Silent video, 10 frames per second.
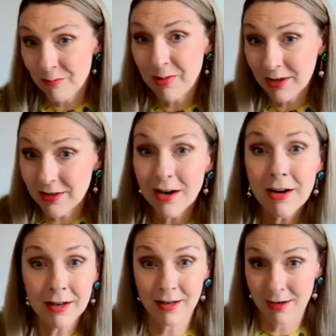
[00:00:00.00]
because
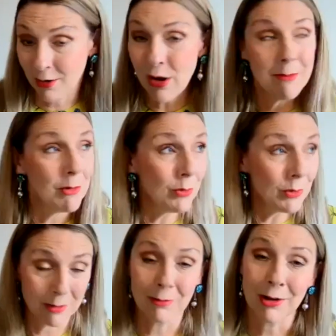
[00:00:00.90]
I'm
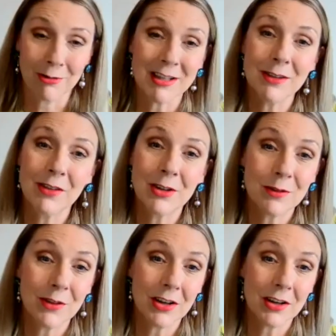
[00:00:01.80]
also a creative
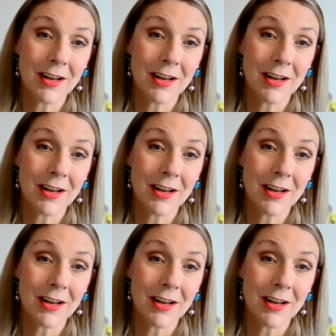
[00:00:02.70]
introvert,